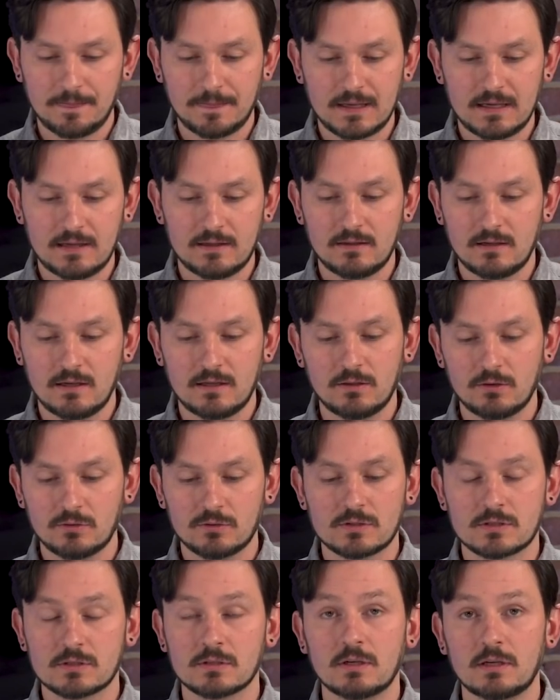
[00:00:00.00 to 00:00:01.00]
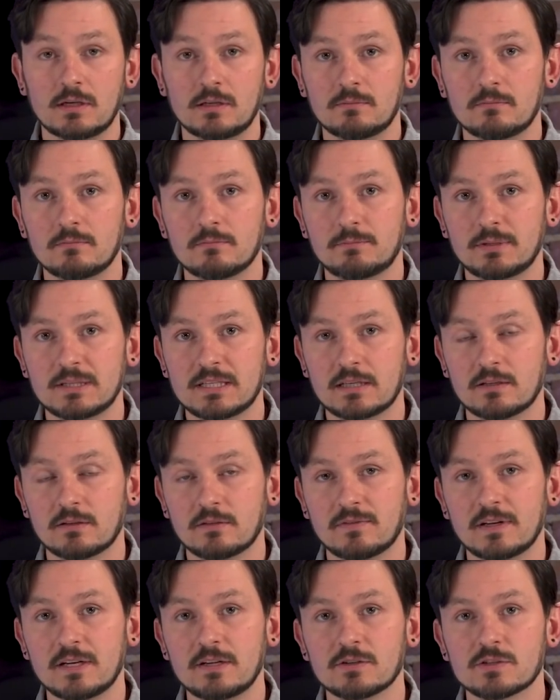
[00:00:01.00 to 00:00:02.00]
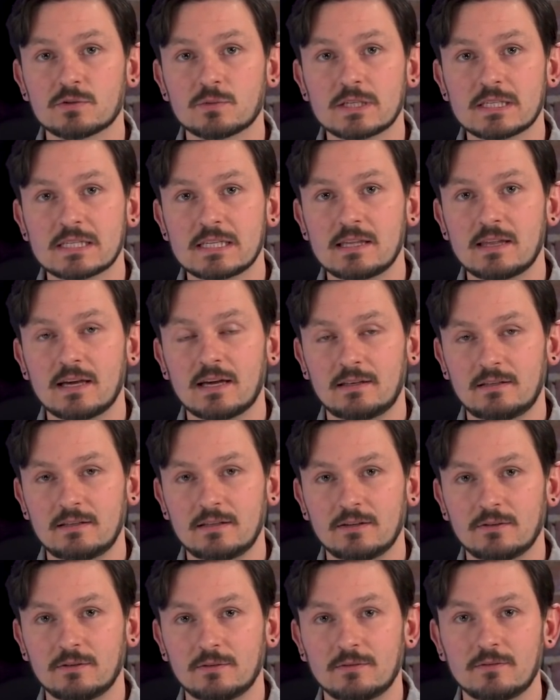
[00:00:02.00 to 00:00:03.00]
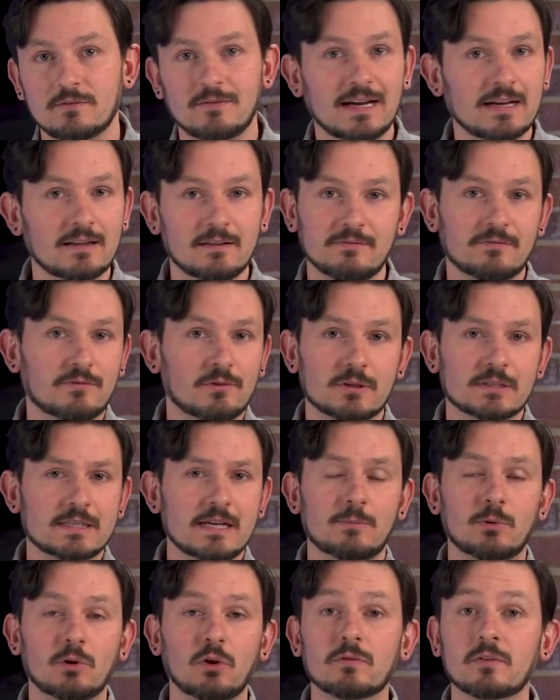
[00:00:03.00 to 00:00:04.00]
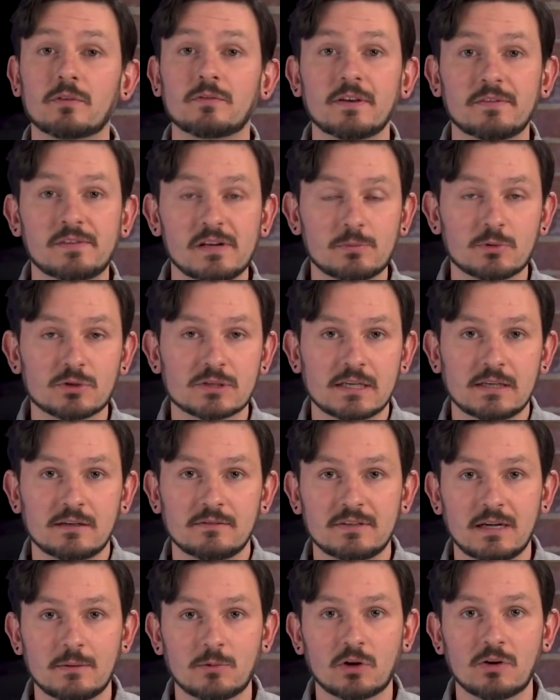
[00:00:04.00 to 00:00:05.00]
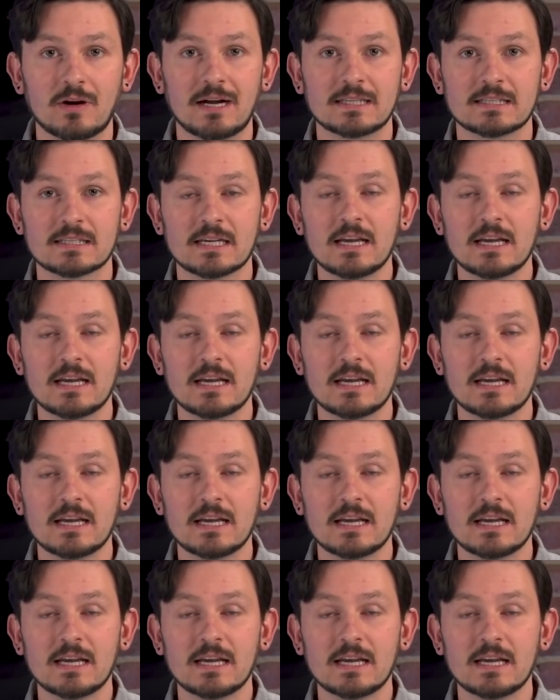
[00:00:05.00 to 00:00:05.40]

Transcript: In those particular videos, we see that, for example, over 50% of Democrats